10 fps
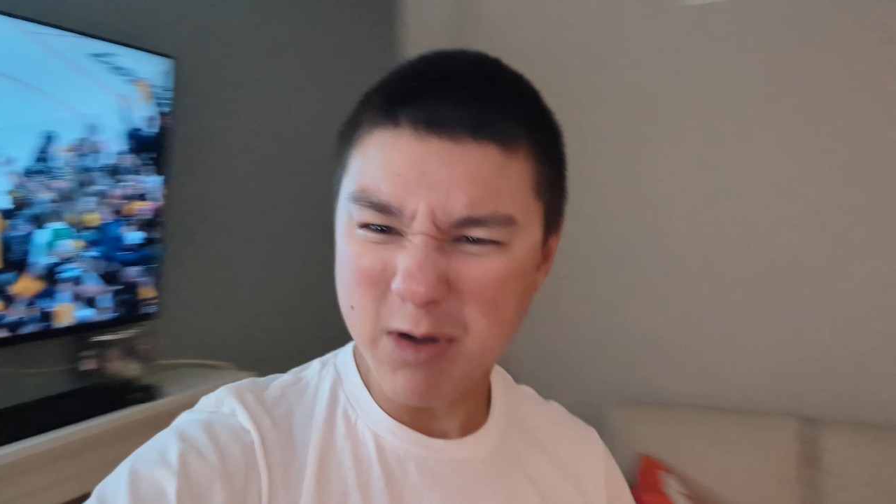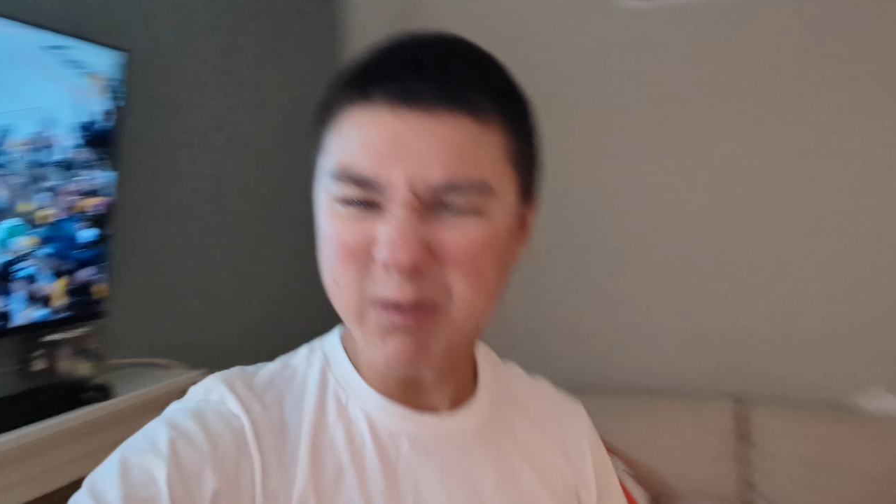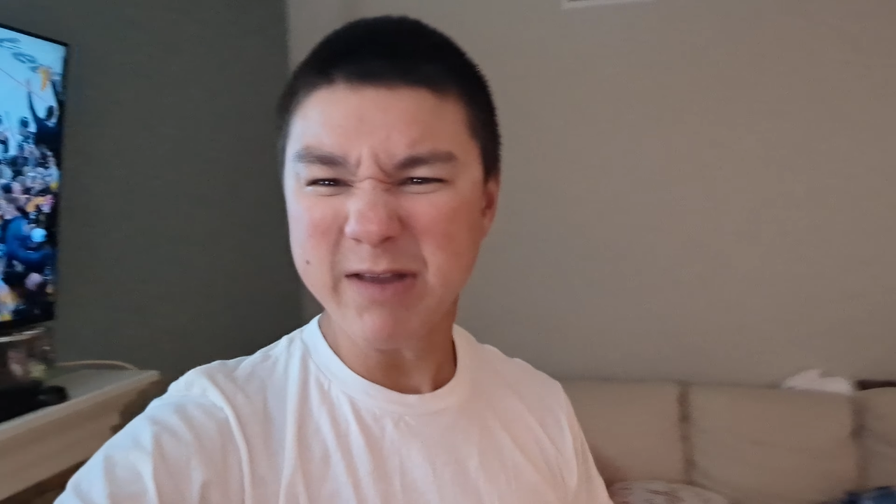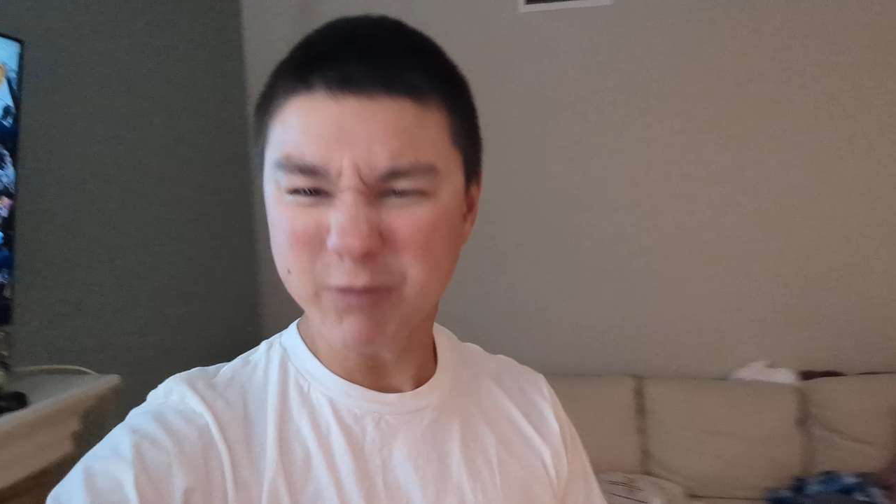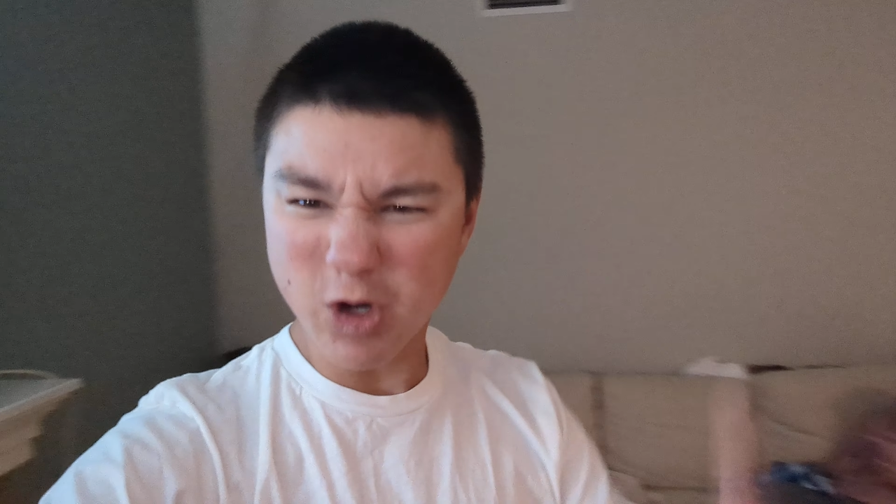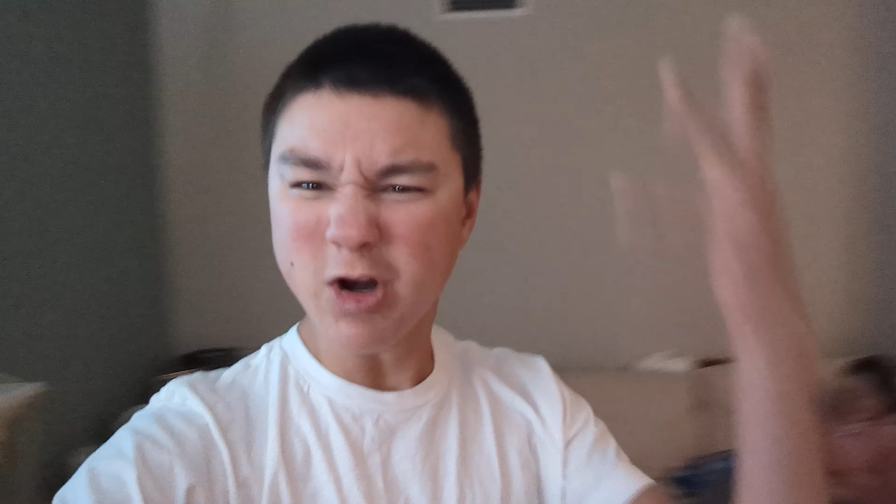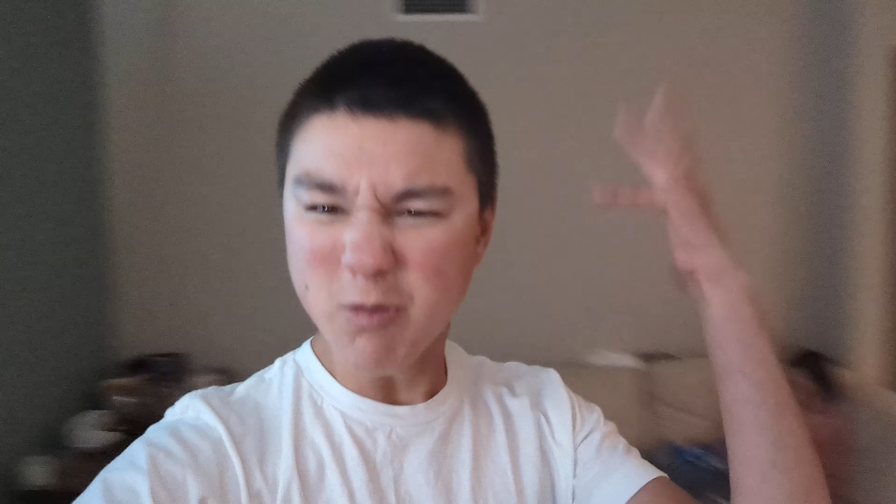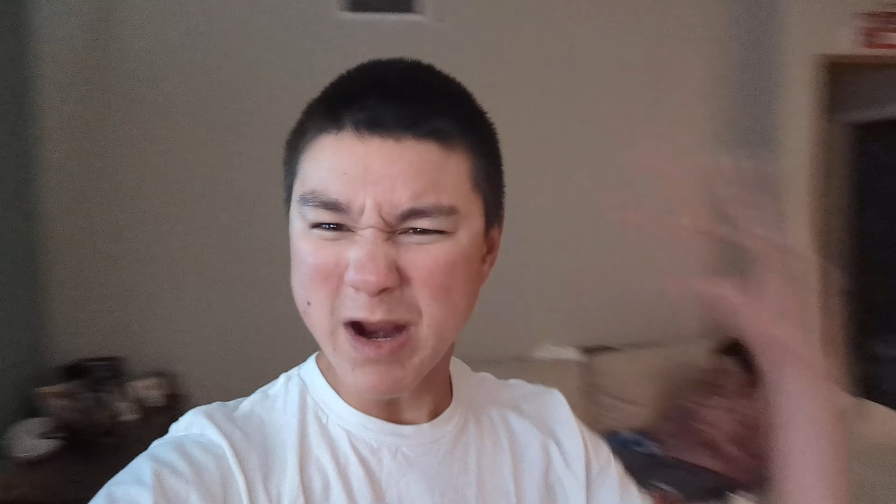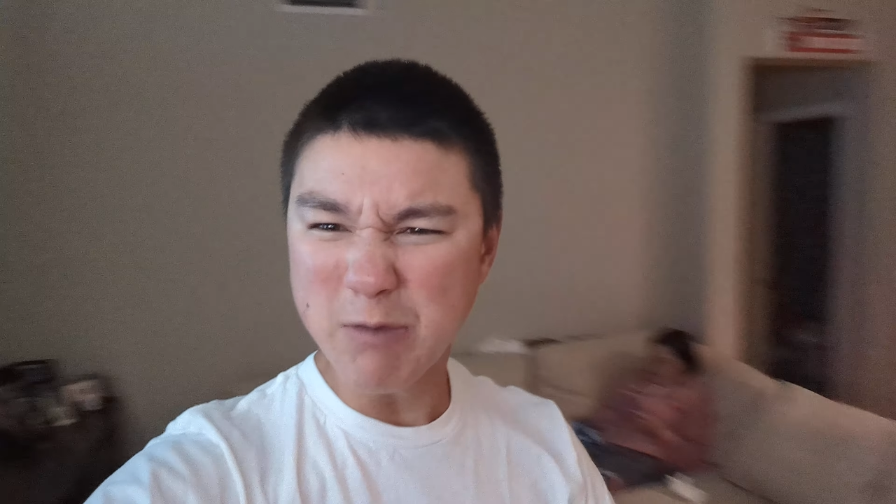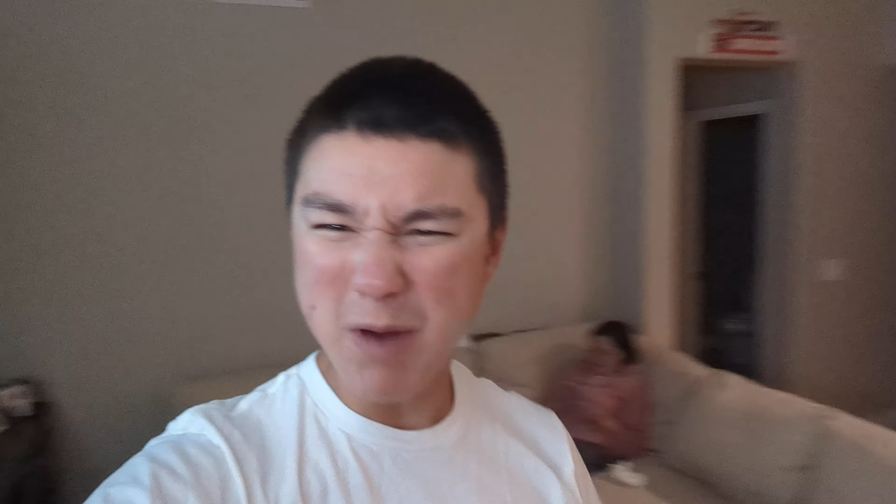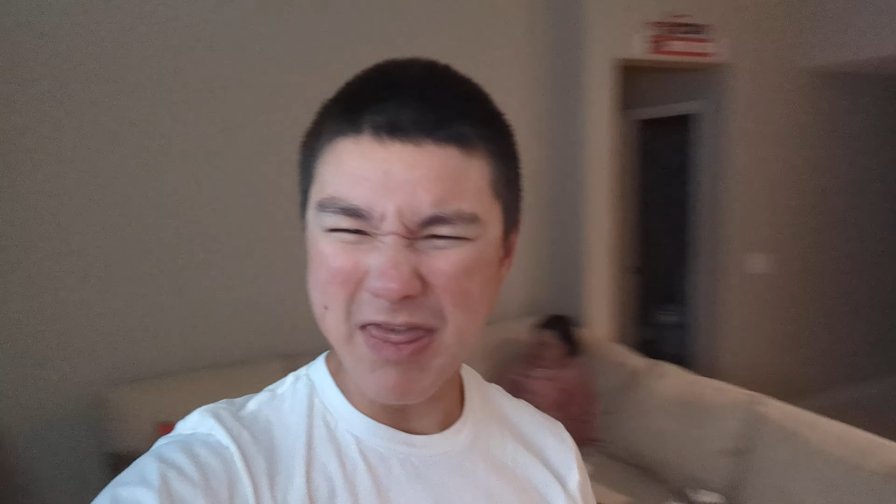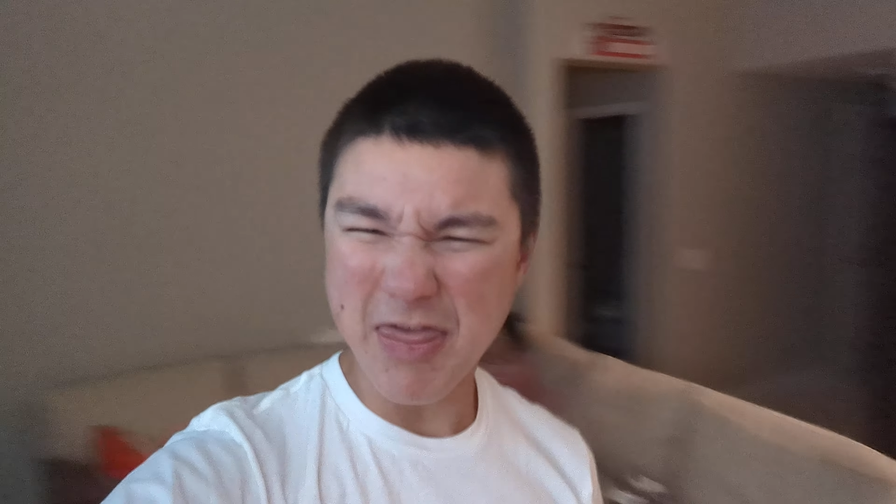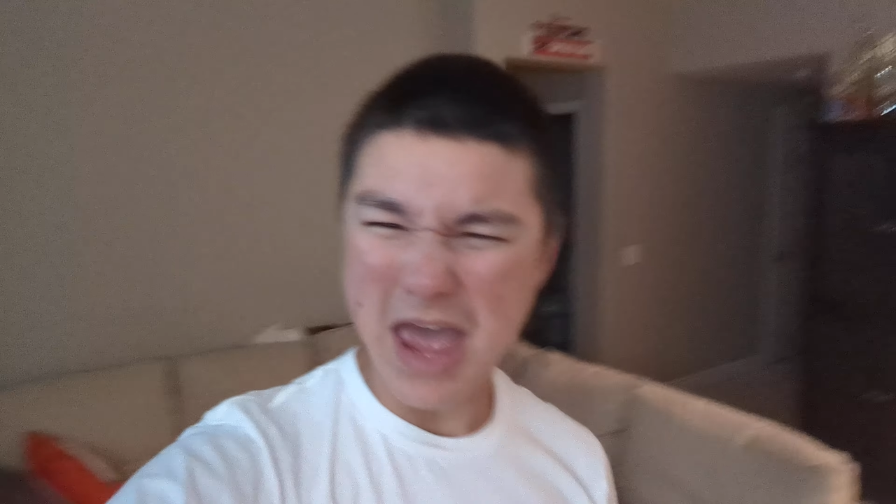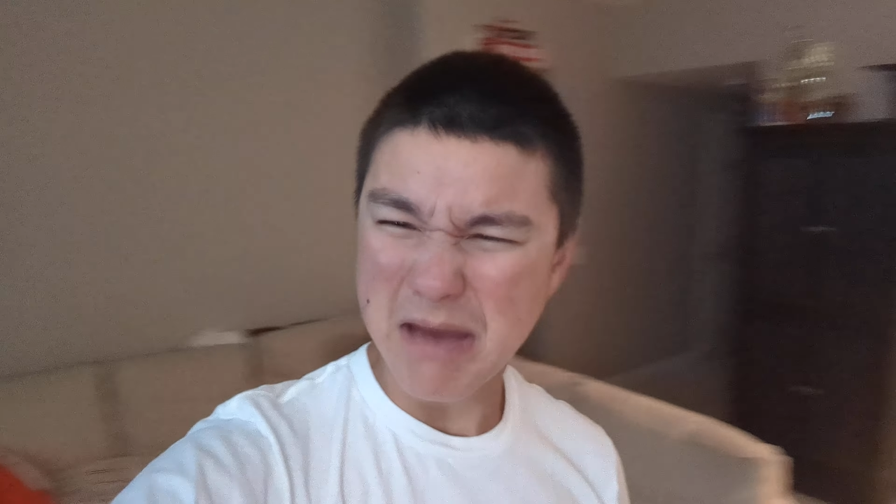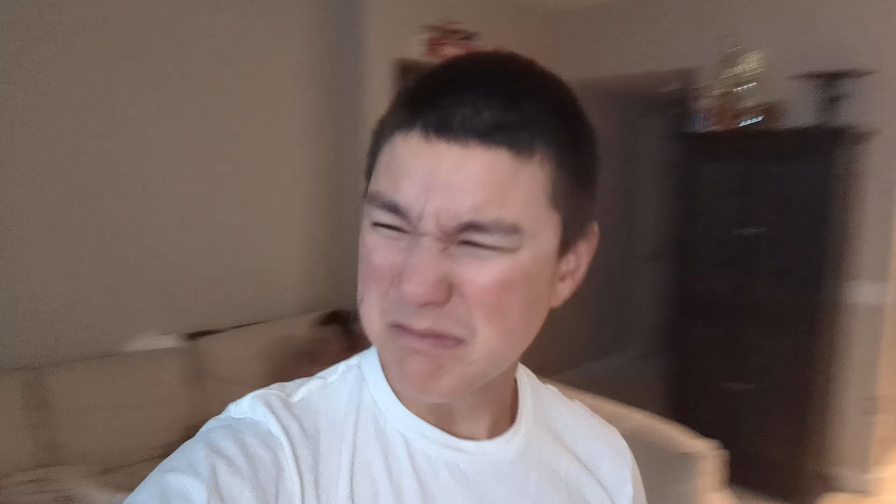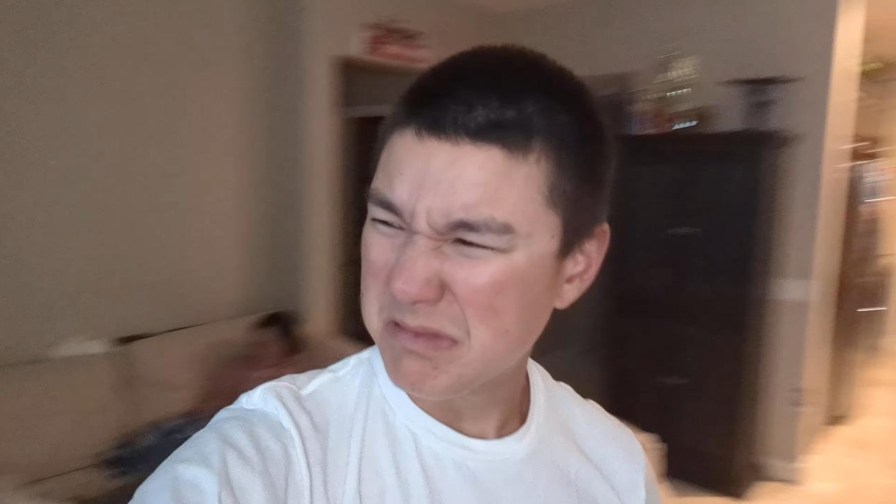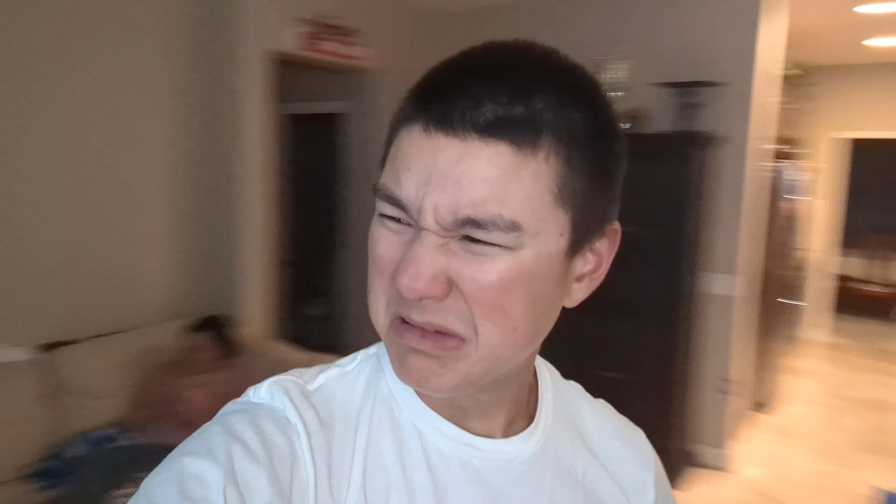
and we couldn't win with it.